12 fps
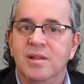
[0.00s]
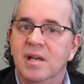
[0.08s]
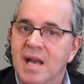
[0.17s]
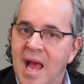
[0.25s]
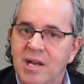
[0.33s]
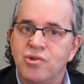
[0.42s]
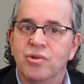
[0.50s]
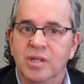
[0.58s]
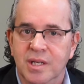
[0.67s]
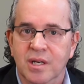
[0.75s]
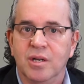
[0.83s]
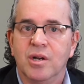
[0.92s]
the
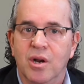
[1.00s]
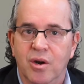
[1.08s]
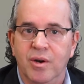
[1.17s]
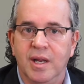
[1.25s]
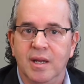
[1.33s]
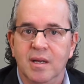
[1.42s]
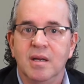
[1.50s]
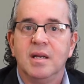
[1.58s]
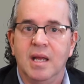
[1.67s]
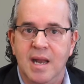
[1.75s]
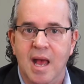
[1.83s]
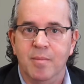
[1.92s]
naturally occurring
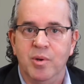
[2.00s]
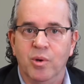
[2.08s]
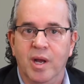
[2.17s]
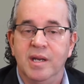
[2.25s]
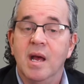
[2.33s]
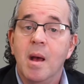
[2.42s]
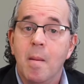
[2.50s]
cannabinoid,